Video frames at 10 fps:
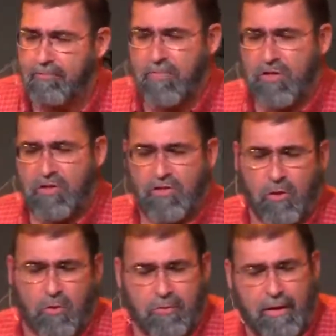
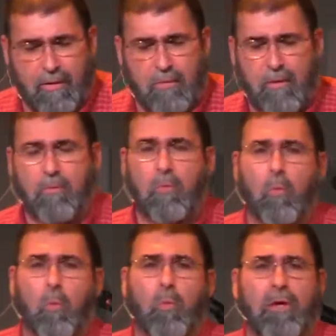So
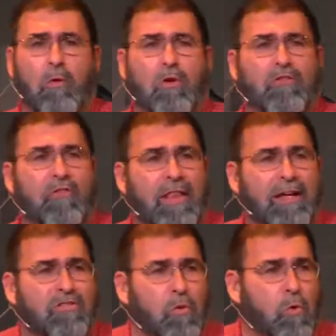in order for
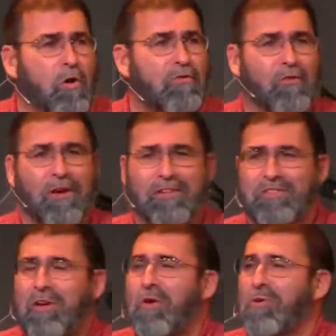that to work for
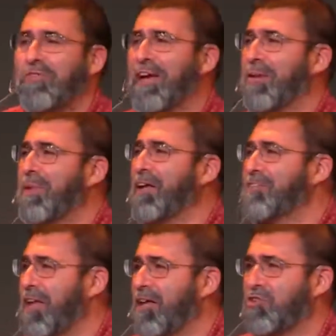us, we've got to be
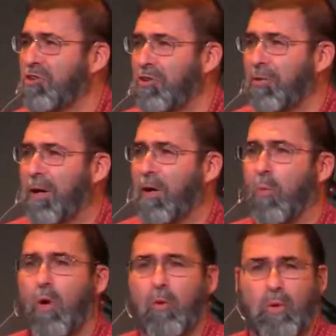intentional
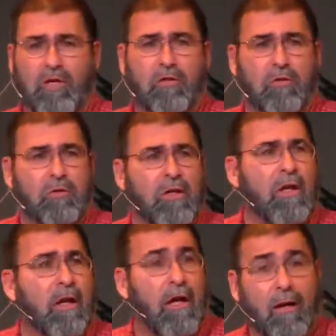about what we do.
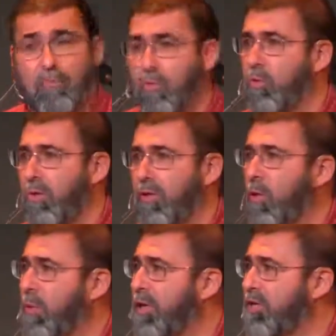
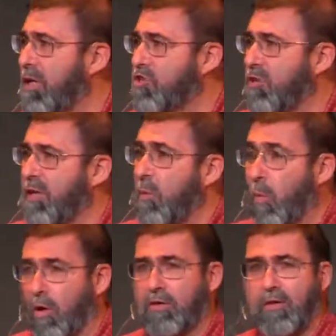We intentionally
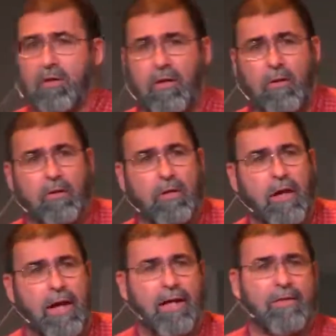worked and
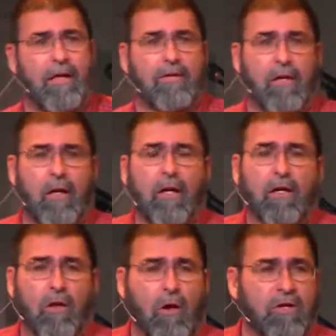had that
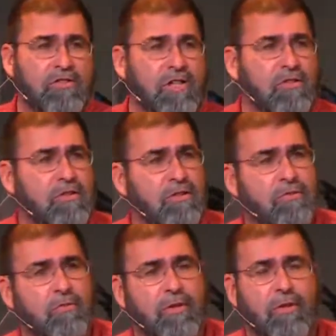long season
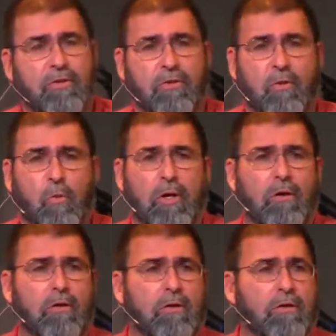through the
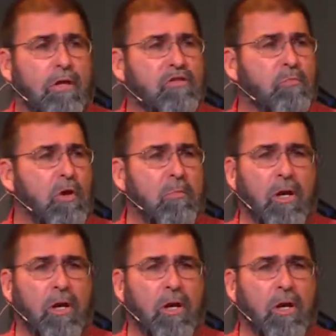winter and spring